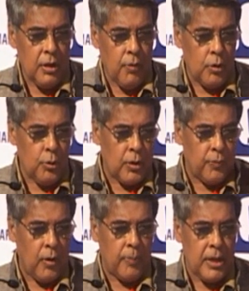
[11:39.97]

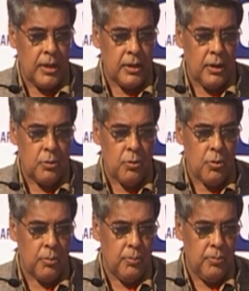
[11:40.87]
devolution from center to
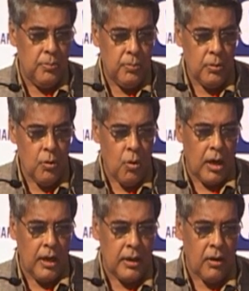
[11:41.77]

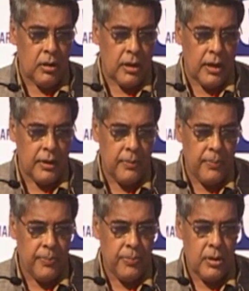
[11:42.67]
local and all that.
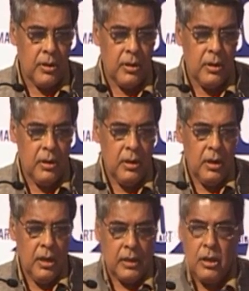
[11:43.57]

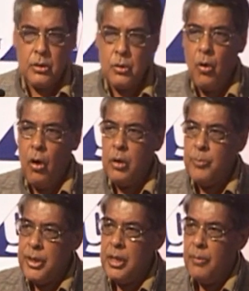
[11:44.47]
In the so-called
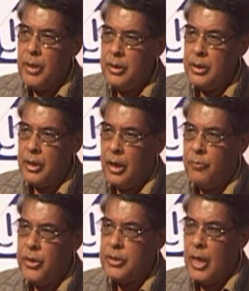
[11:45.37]
medieval India,
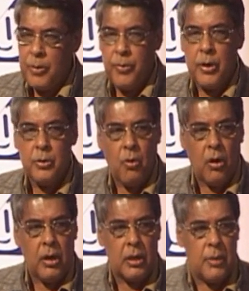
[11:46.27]
which I prefer to
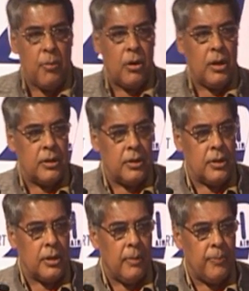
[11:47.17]
call early modern
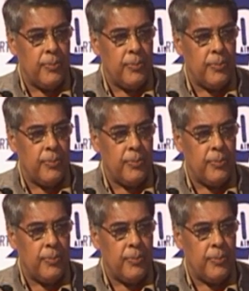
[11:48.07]
India,